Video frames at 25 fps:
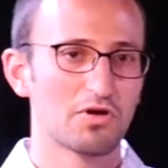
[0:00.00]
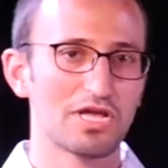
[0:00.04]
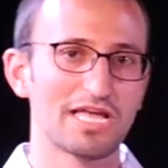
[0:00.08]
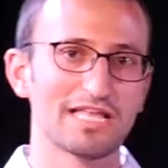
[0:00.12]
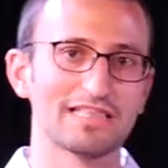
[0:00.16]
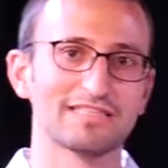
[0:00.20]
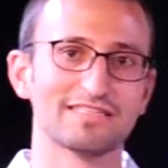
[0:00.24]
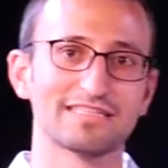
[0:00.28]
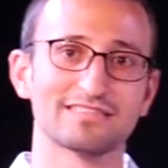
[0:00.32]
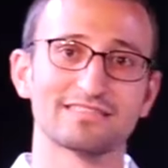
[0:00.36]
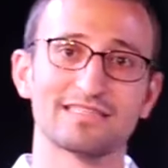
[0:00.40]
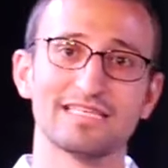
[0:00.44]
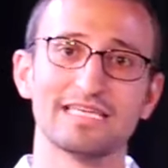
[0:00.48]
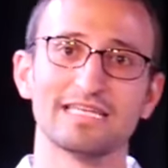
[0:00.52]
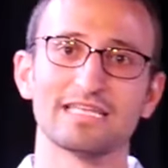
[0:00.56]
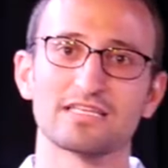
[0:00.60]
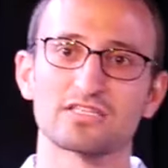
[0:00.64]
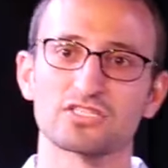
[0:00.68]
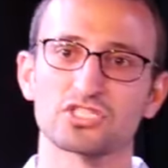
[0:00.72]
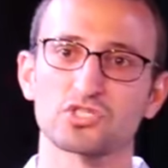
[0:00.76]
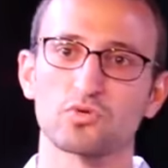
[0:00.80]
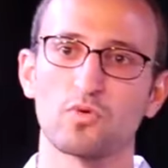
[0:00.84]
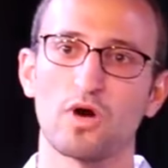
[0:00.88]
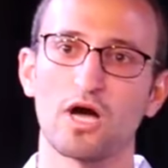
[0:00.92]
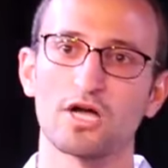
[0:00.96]
is leading
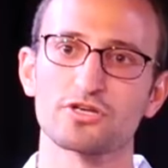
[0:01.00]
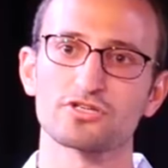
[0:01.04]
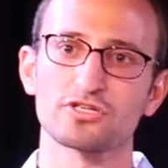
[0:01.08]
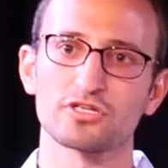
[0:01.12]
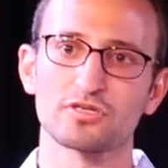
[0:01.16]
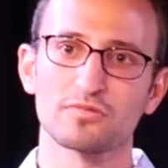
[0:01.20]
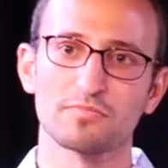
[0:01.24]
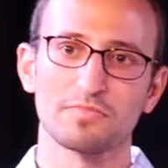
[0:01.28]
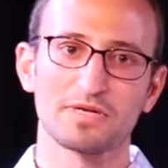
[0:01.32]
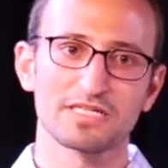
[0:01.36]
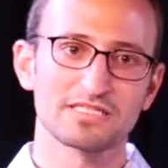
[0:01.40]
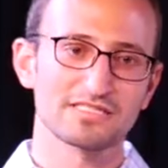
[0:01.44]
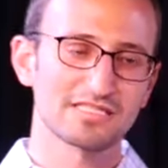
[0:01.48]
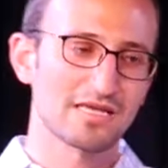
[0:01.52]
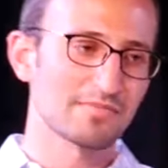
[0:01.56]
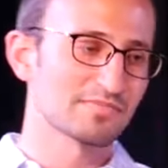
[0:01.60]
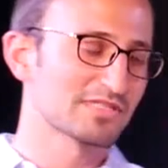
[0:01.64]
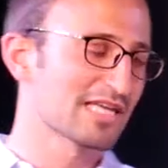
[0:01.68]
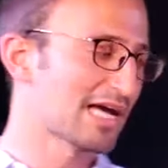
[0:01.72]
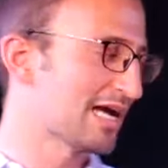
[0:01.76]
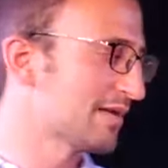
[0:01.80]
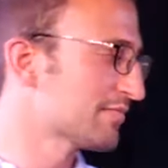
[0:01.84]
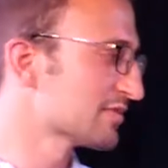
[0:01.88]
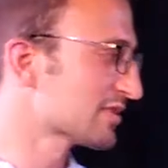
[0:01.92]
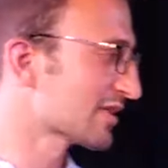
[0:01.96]
a squadron, but
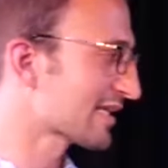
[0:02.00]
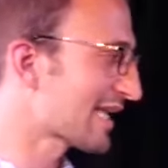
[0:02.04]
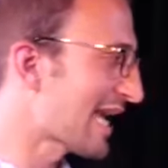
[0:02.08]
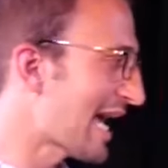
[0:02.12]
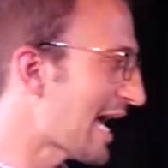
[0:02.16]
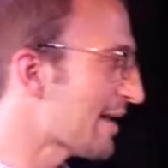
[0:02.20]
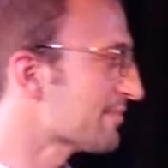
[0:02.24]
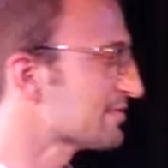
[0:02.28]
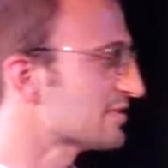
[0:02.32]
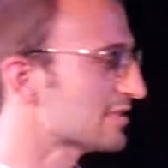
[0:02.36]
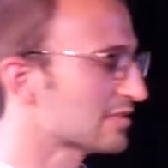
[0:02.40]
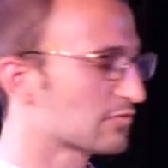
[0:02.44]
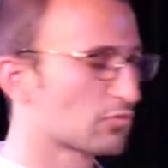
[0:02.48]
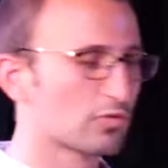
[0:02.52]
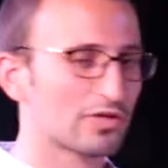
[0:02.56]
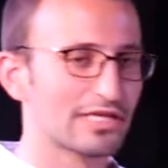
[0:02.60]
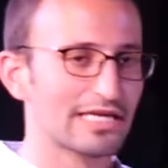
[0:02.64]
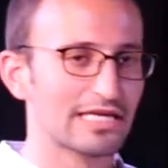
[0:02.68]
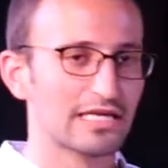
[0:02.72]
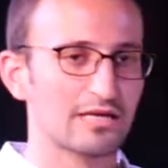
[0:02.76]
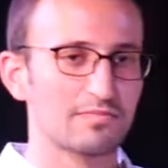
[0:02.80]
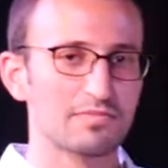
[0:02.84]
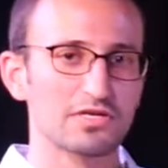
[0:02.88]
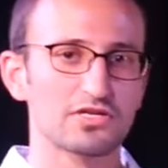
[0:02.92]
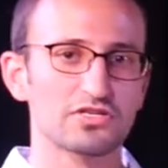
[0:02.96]
sometimes a captain will
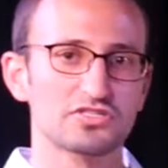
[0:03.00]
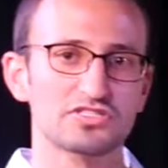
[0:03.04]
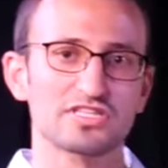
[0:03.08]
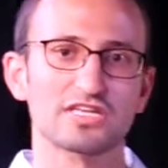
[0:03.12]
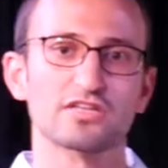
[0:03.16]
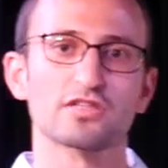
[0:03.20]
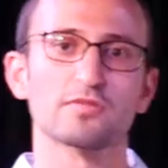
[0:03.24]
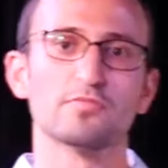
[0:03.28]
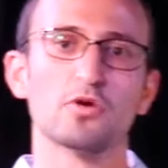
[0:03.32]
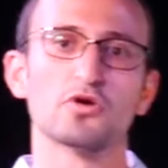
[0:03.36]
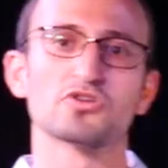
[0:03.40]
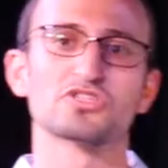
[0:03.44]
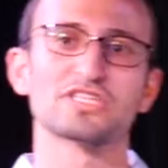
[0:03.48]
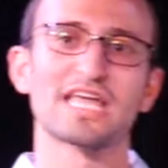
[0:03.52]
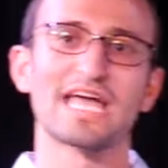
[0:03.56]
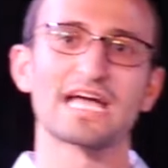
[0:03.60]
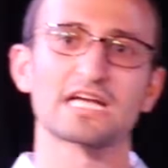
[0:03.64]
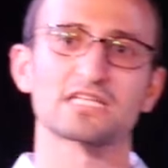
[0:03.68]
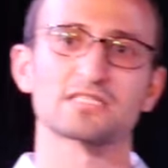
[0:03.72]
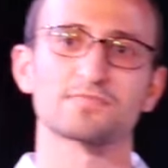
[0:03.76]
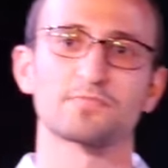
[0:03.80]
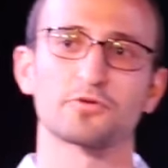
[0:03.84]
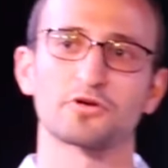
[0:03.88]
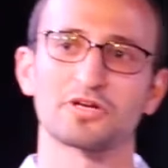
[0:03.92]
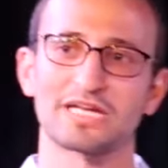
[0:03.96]
lead it because they're the most
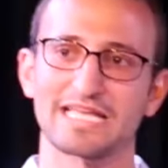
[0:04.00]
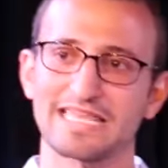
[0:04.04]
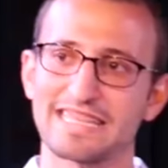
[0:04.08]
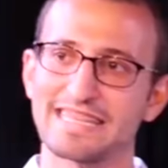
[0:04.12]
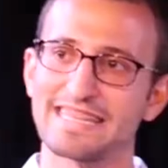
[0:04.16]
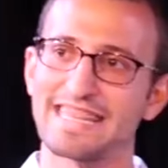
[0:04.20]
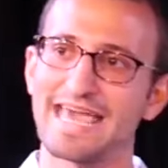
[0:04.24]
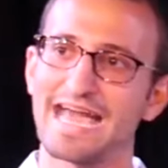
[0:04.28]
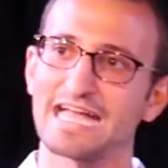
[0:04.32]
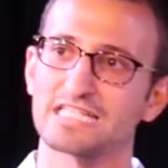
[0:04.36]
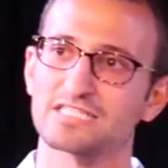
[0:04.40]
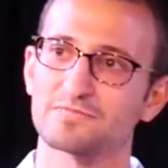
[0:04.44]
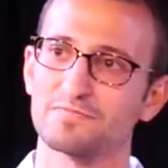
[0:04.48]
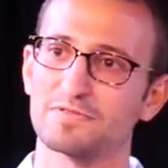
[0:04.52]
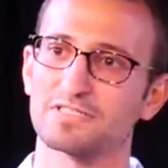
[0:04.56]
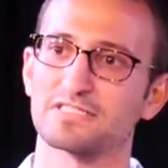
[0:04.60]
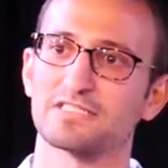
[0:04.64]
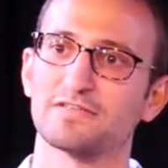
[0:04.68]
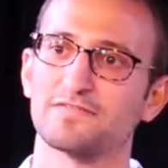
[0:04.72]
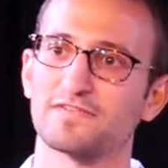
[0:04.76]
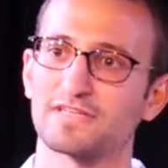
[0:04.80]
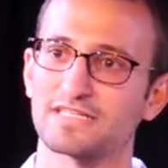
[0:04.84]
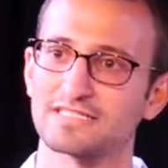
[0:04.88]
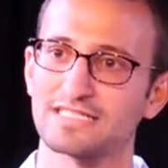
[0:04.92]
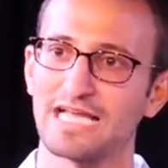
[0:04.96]
expert in that
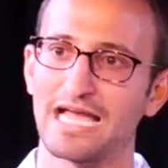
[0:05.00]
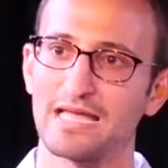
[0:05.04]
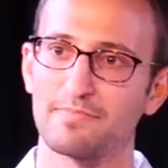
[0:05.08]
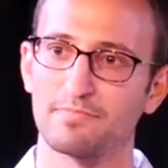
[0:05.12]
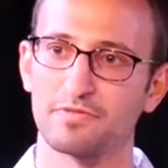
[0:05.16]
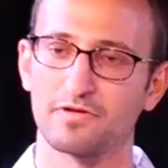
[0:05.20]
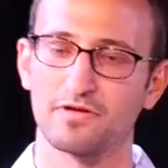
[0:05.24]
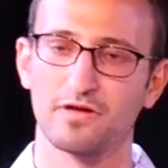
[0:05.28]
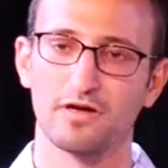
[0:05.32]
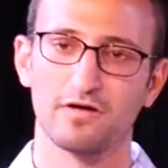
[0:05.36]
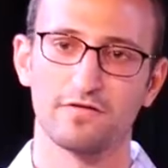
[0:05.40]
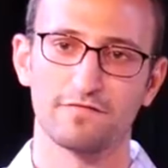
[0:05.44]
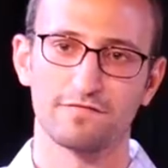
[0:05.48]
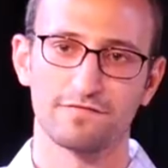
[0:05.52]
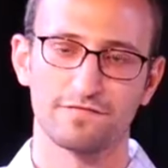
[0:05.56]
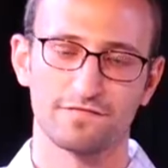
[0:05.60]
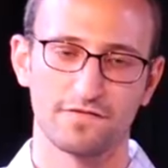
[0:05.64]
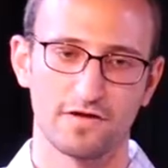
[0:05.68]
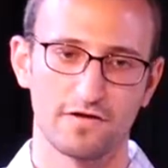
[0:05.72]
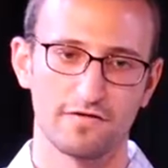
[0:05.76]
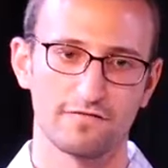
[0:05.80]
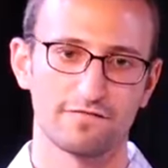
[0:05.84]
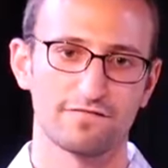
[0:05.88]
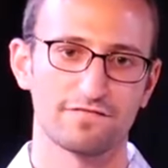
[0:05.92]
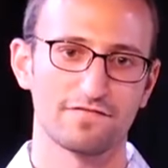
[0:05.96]
specific type
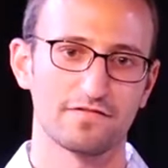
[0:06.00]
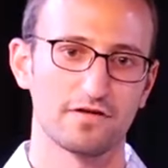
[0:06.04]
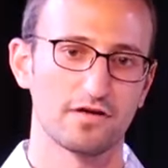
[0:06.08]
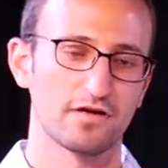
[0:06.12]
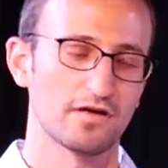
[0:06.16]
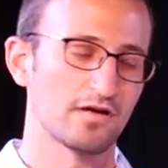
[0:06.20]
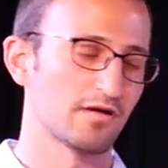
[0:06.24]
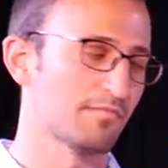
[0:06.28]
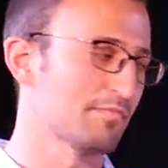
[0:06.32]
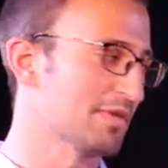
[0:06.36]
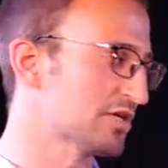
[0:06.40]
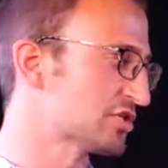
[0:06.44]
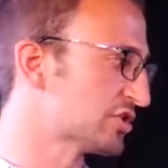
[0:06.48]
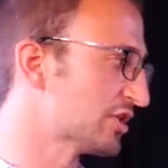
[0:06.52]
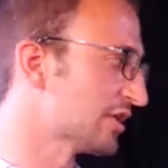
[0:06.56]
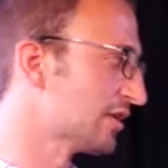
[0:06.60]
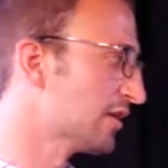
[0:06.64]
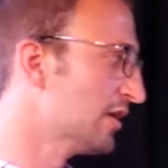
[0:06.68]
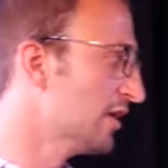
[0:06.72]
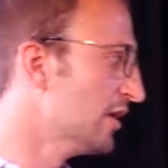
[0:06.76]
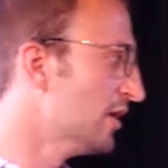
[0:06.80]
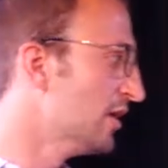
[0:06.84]
of mission.